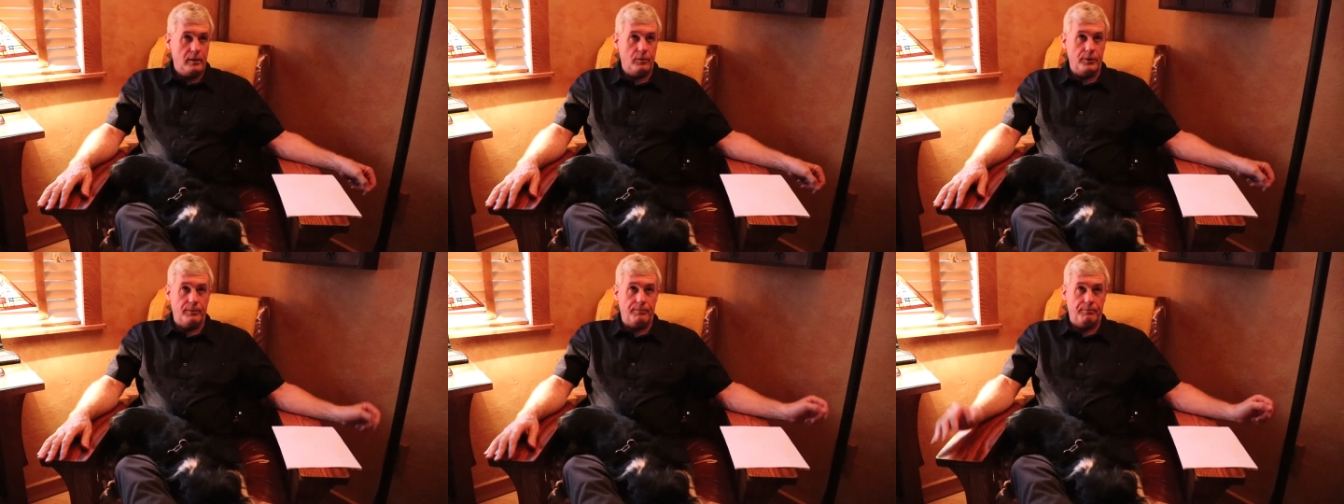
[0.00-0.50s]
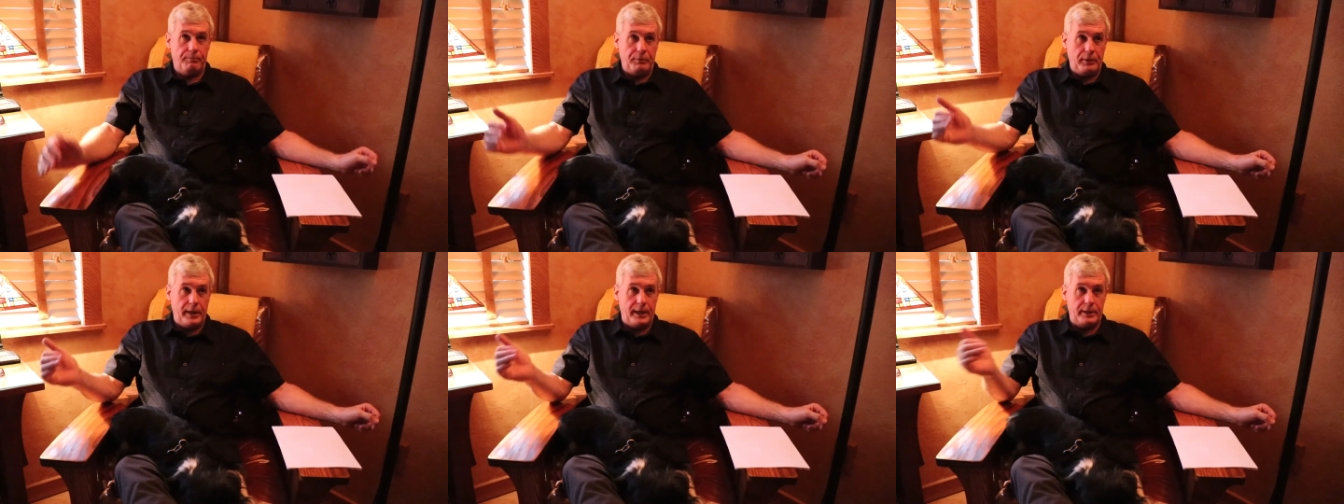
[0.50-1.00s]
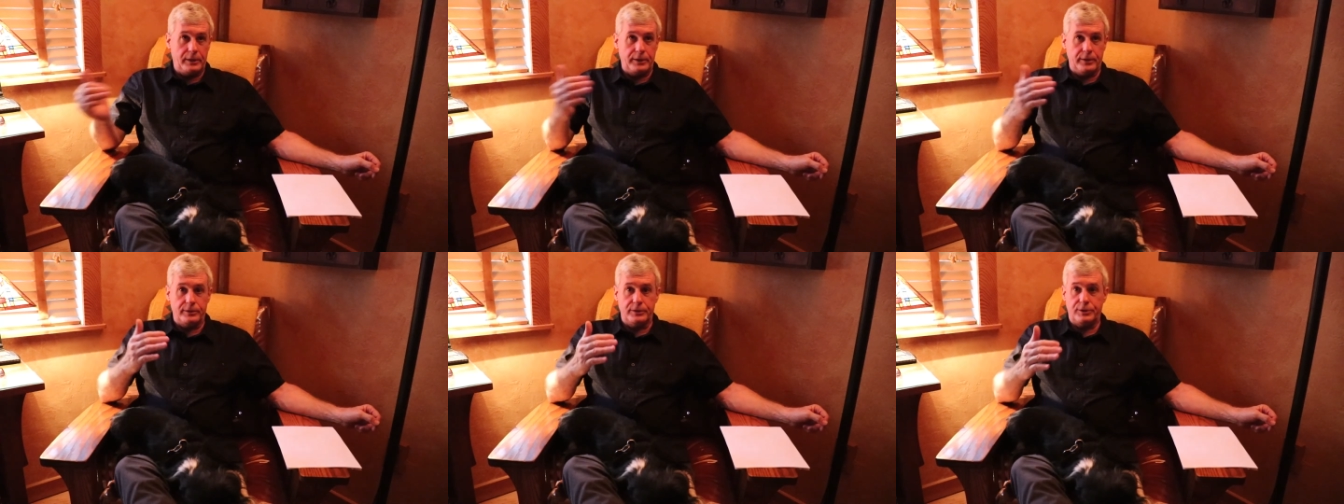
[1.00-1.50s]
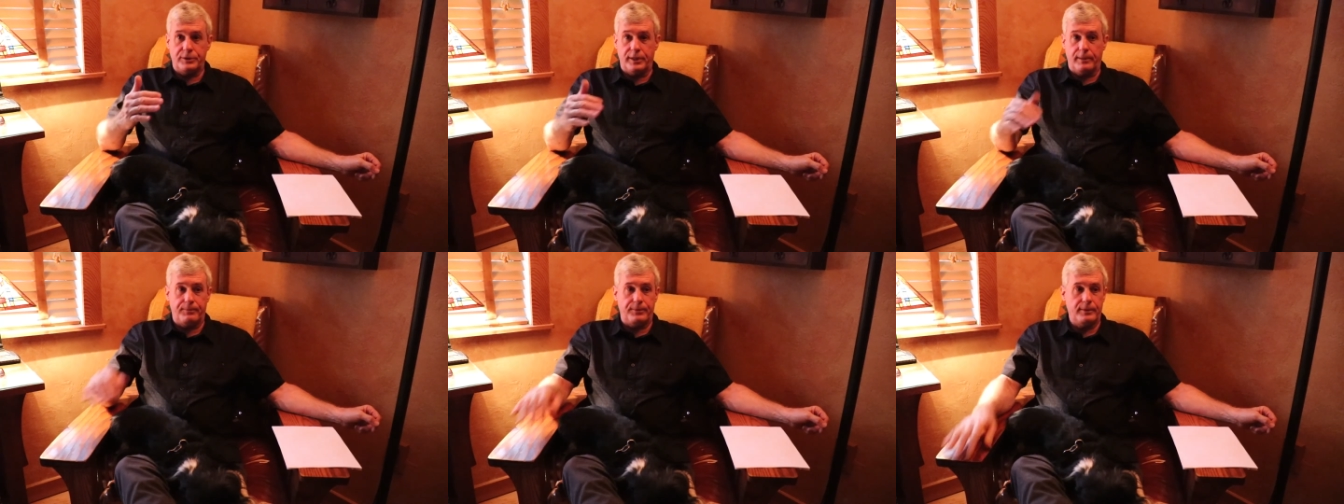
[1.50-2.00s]
And when the plane cleared the
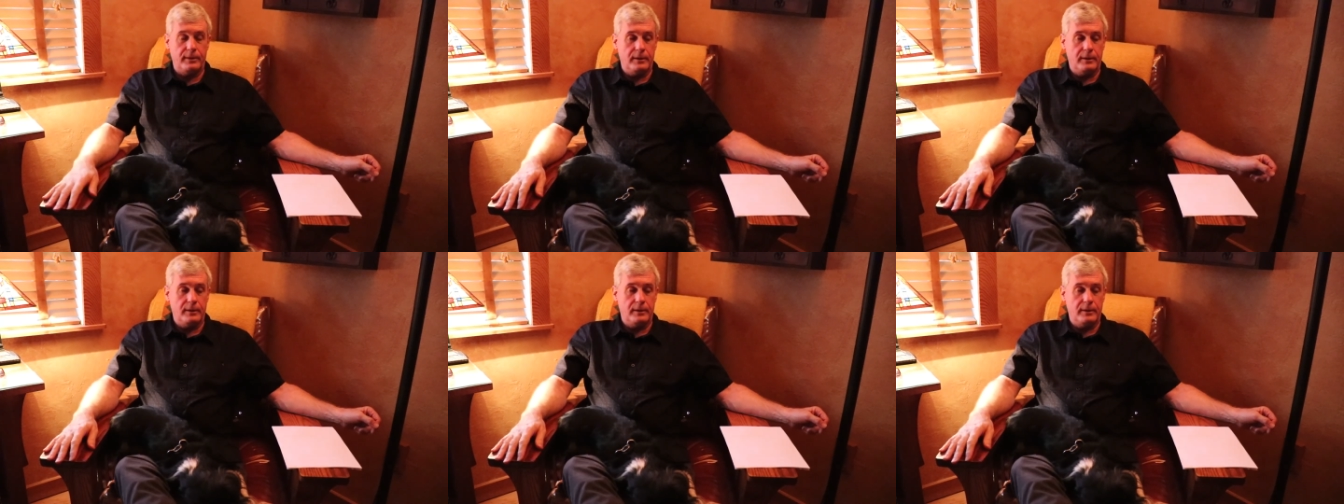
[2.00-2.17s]
ship,